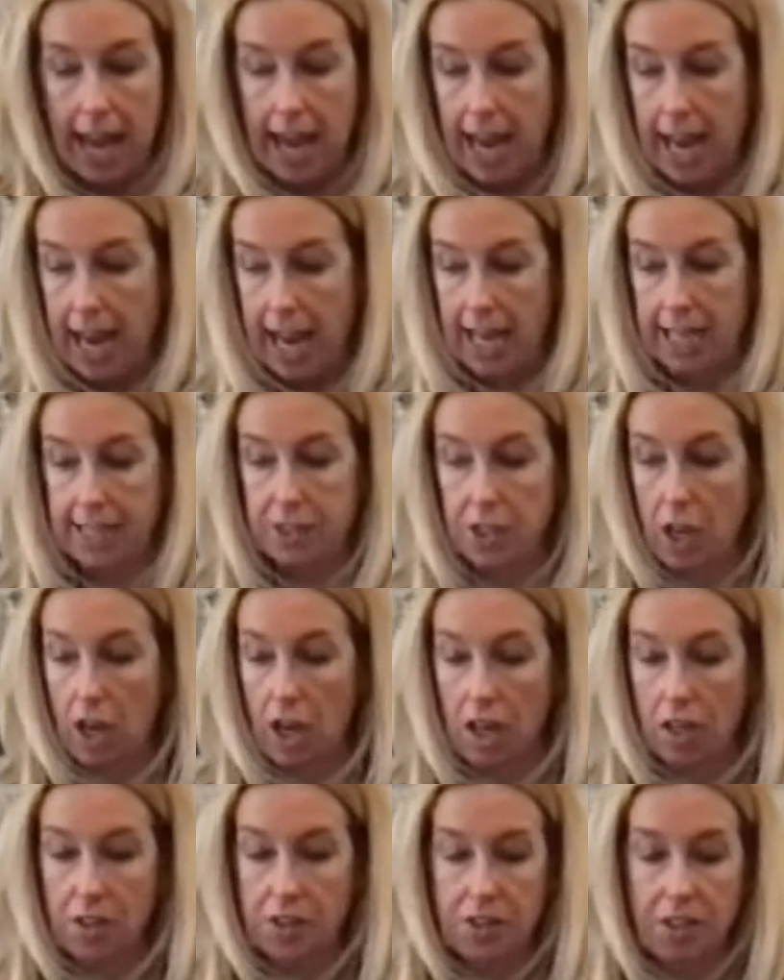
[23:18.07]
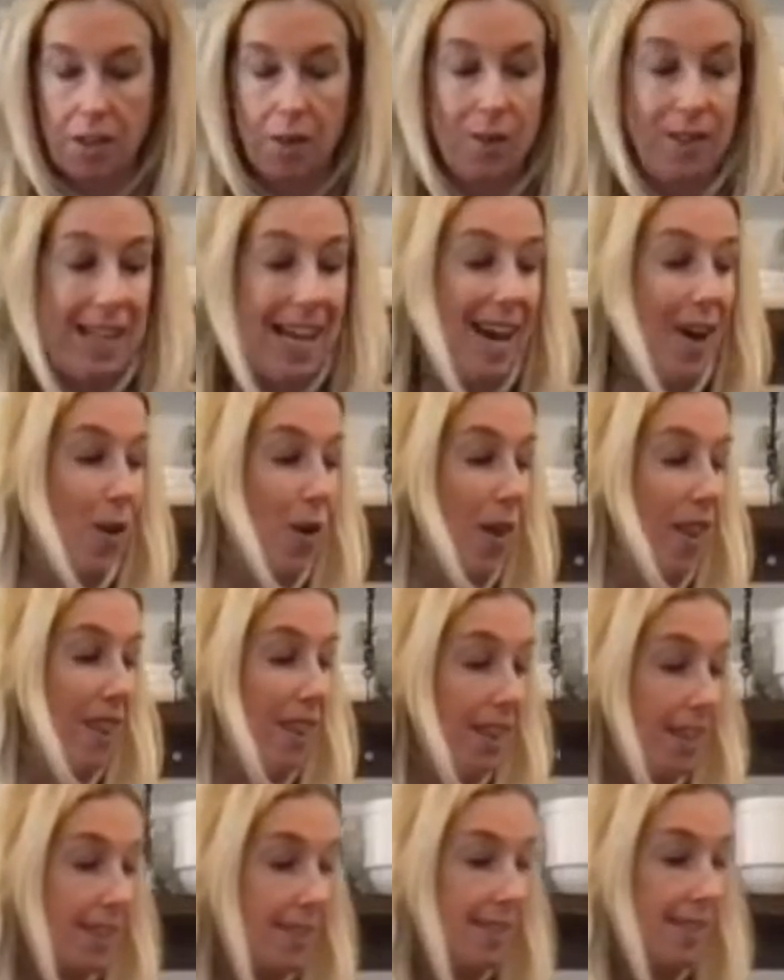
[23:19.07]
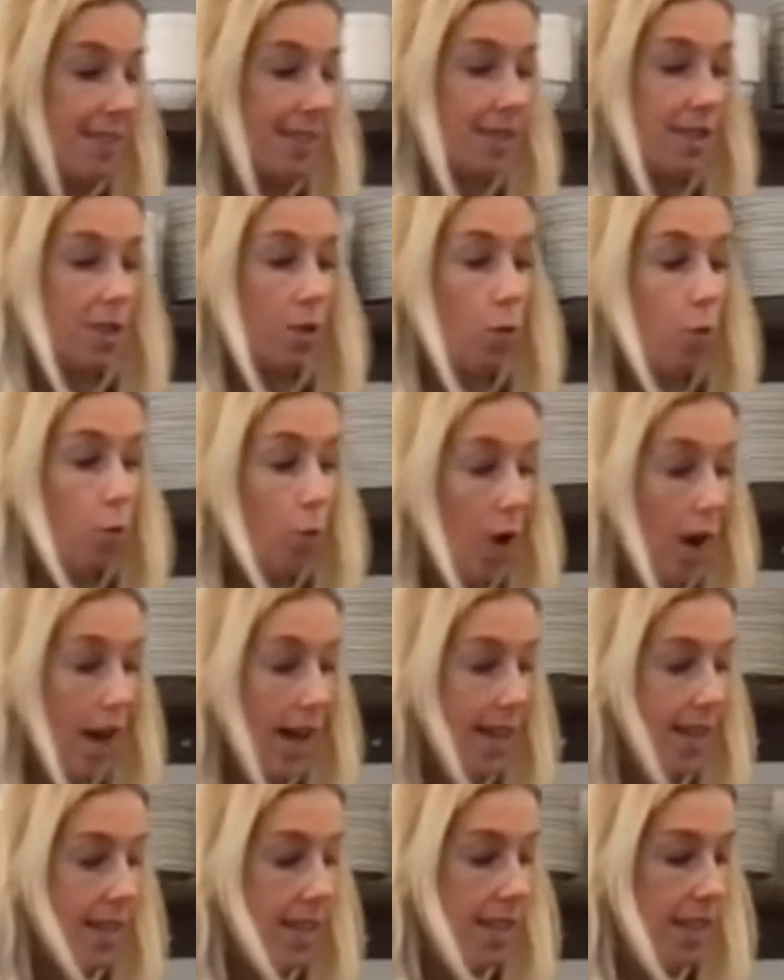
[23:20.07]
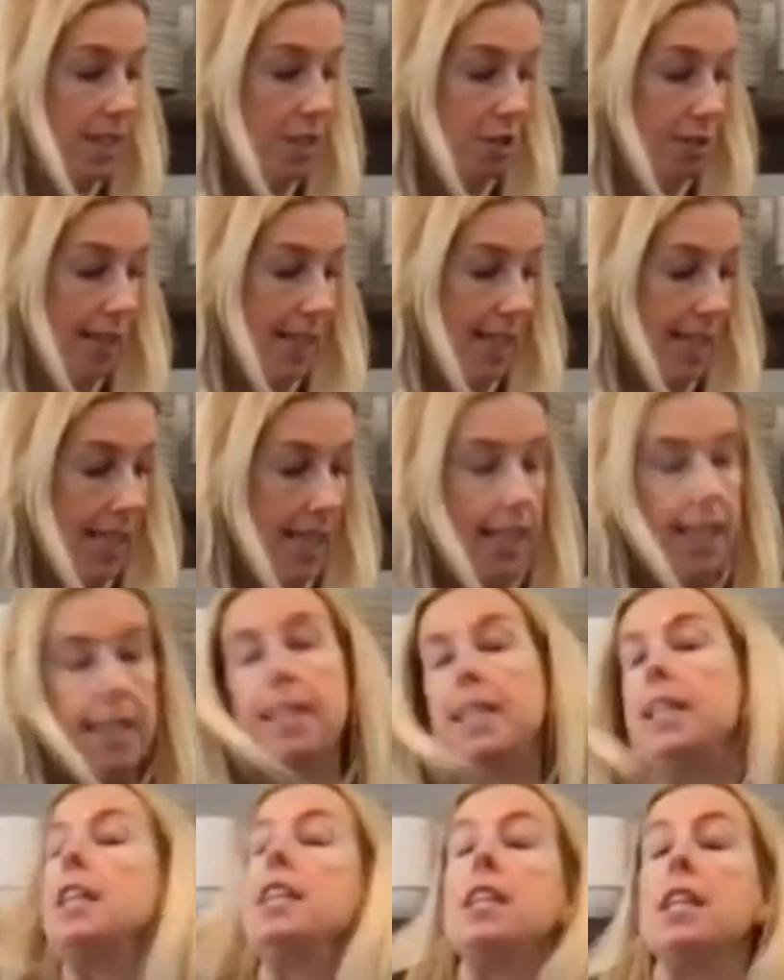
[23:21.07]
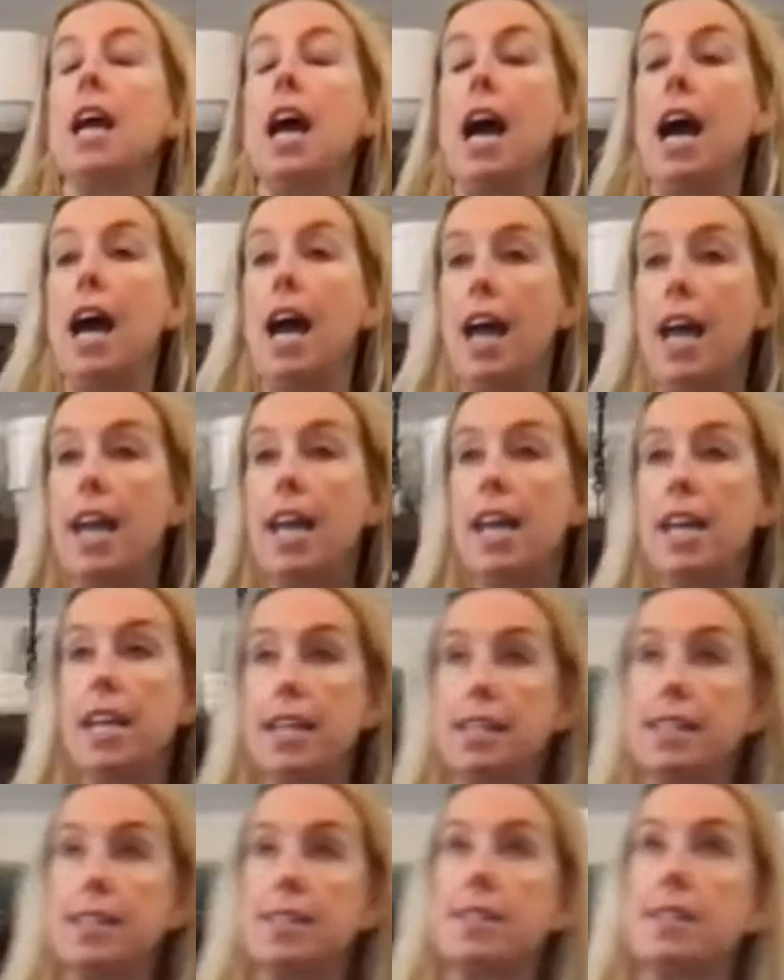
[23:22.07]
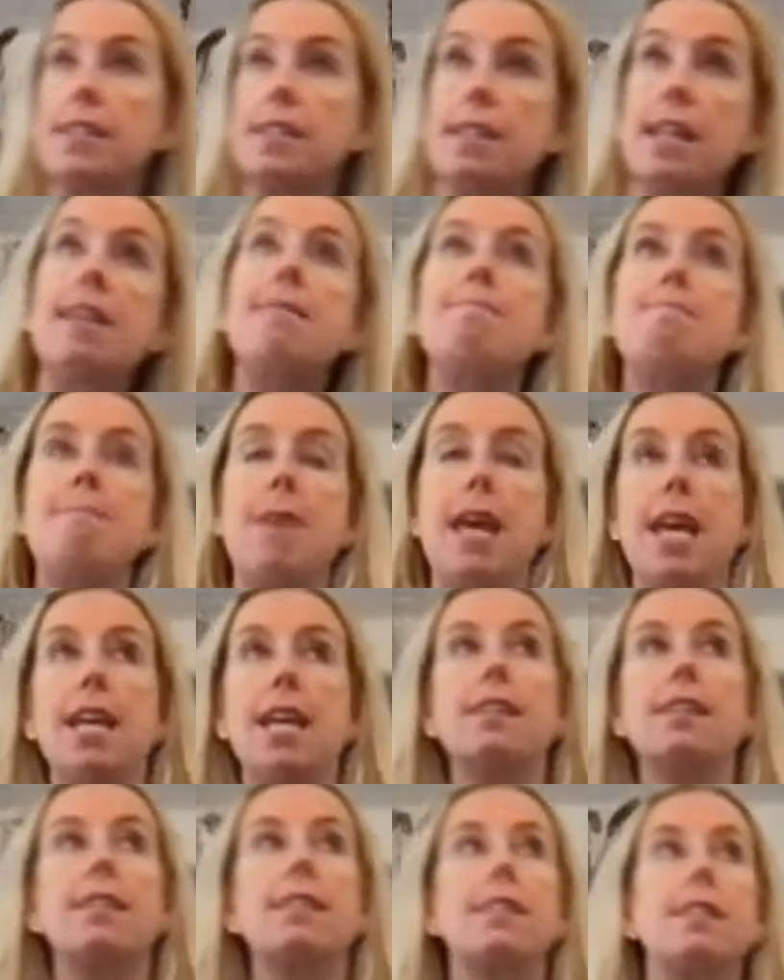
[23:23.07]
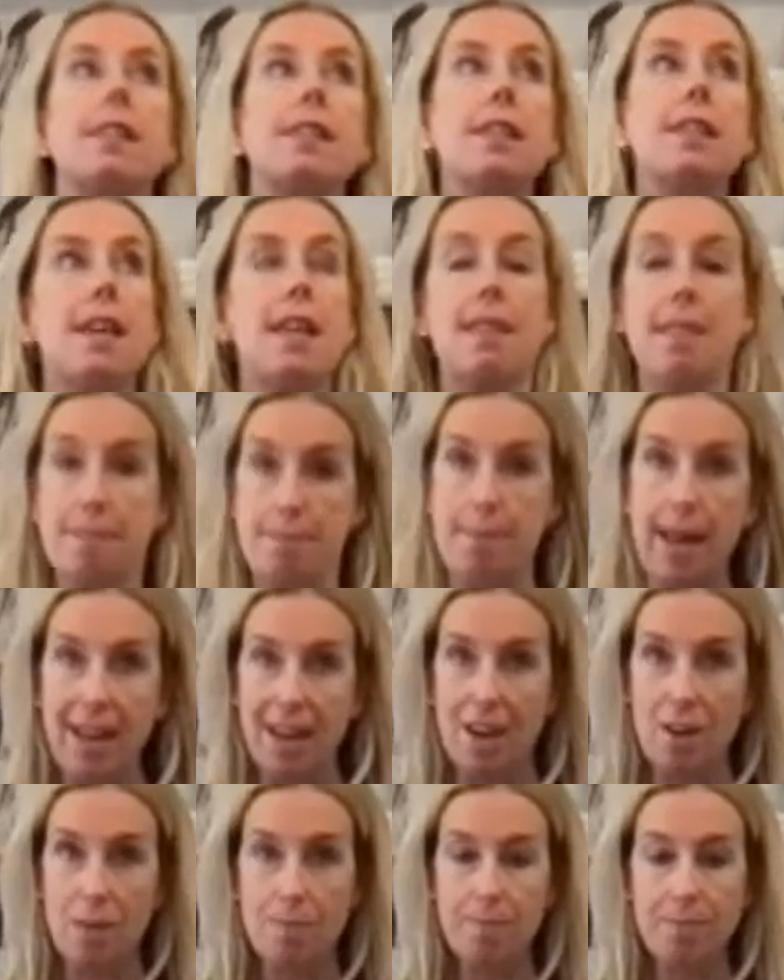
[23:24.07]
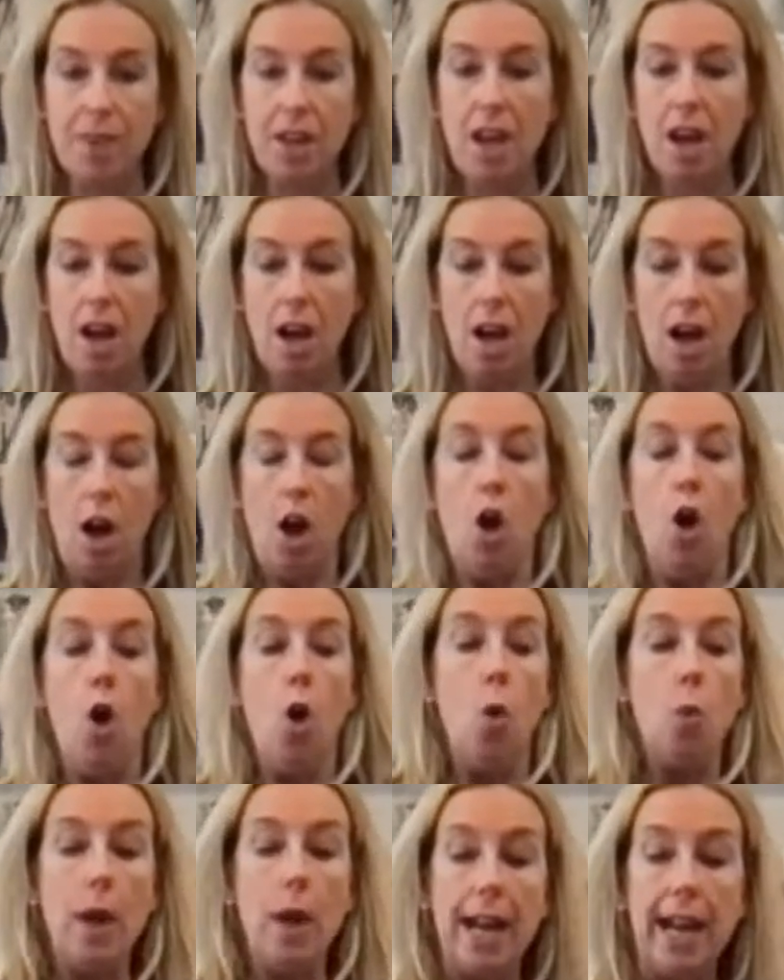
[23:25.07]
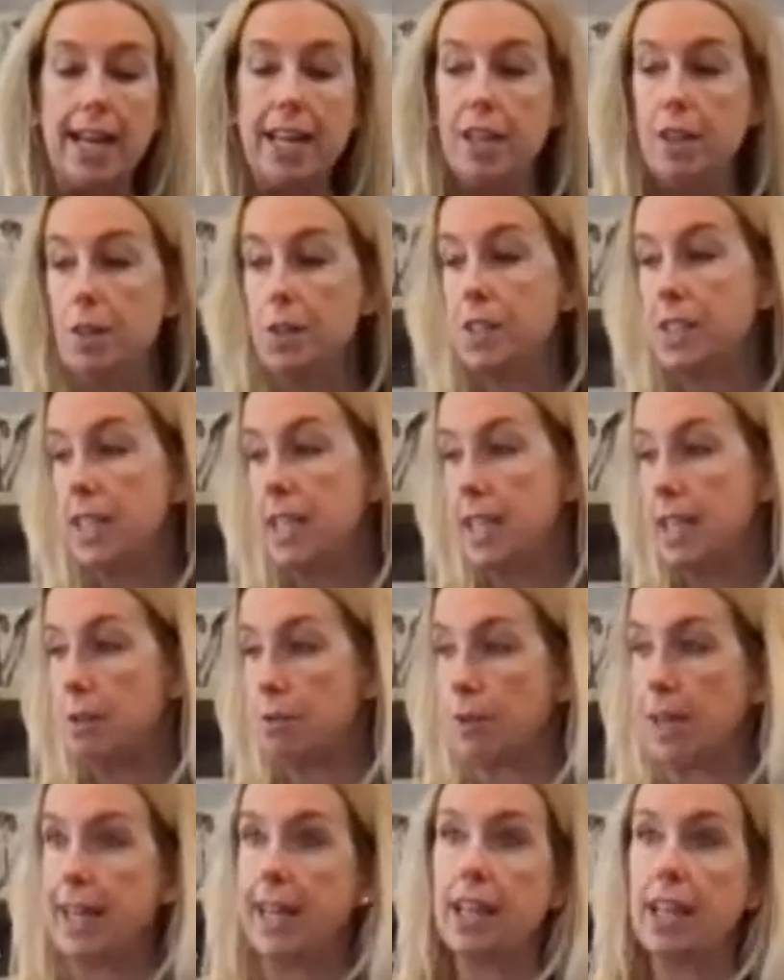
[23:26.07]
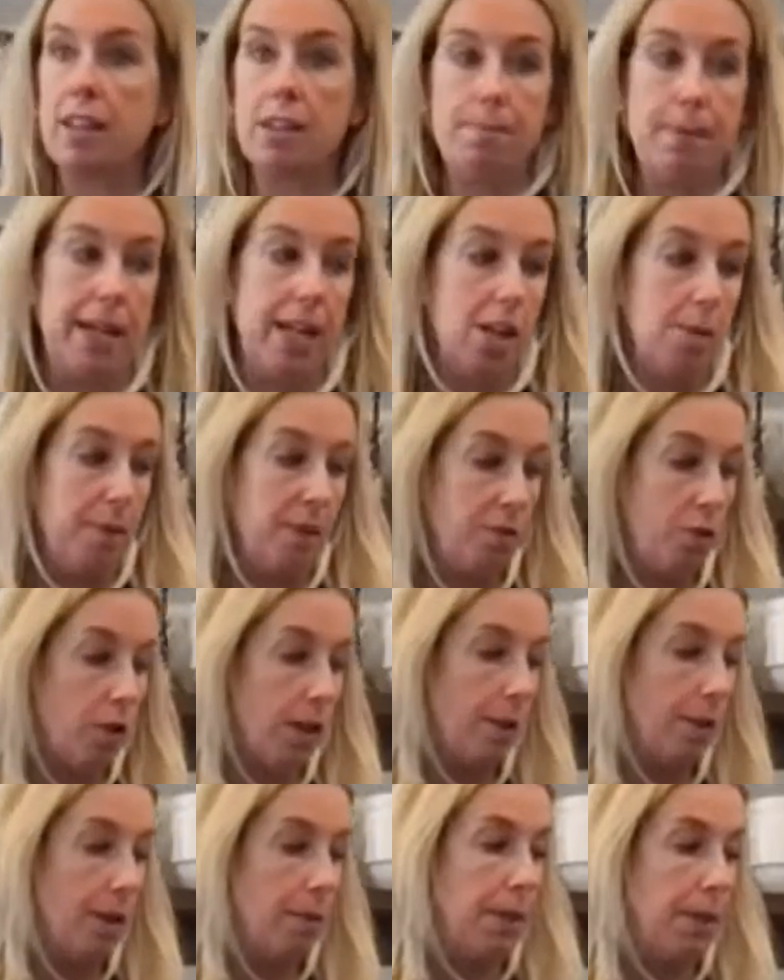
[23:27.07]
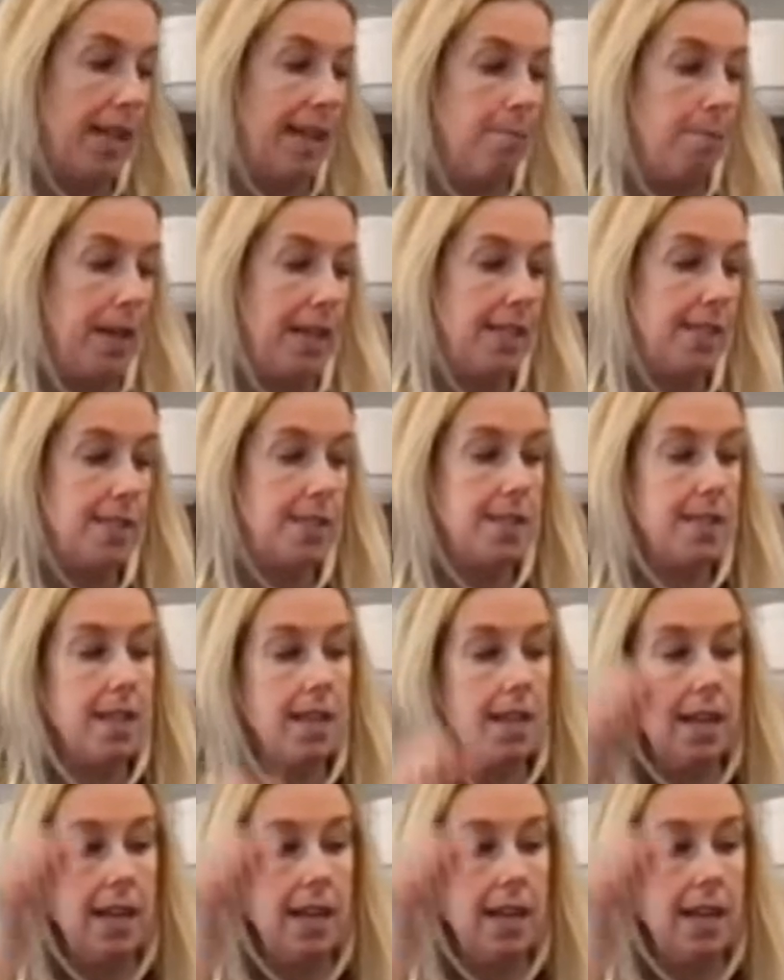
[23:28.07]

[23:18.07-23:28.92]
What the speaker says: And also, now, this is the one ingredient that makes the mayo. When I used to eat regular mayo before I went plant-based,